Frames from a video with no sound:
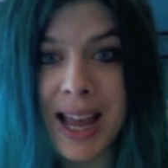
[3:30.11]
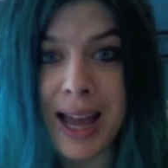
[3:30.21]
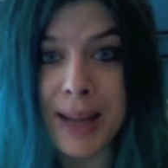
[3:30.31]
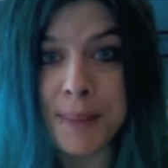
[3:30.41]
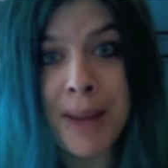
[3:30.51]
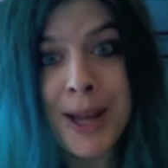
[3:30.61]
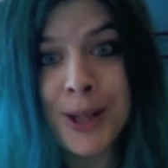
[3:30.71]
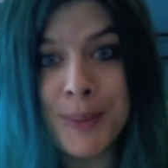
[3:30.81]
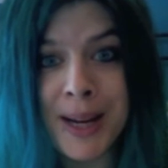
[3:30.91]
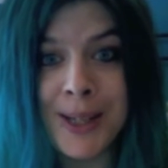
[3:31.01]
and may
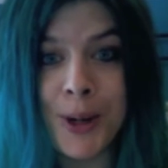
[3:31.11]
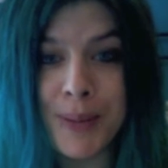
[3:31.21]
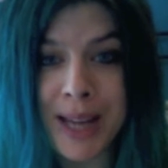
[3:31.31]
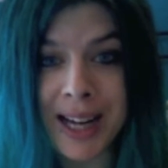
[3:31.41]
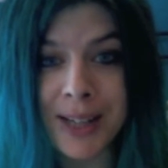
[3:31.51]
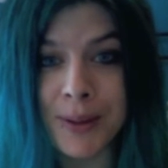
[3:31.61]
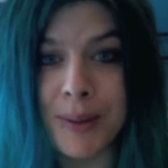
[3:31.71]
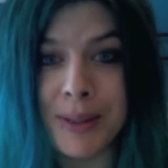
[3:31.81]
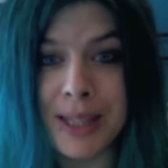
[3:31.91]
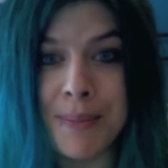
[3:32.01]
or may not be
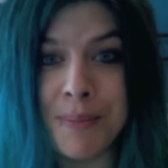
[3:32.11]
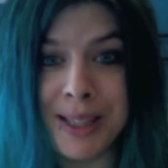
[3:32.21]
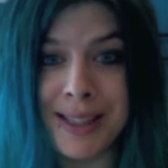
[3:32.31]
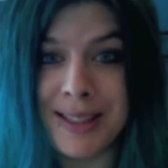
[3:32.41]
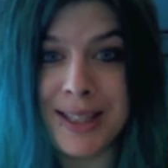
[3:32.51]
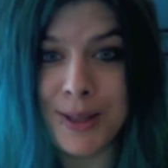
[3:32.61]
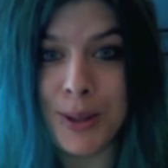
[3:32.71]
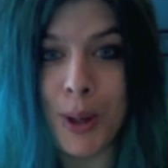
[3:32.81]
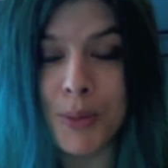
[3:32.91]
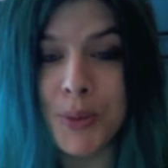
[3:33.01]
angry with him because he
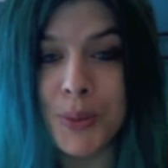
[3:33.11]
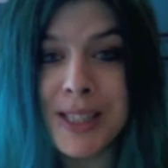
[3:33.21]
stopped.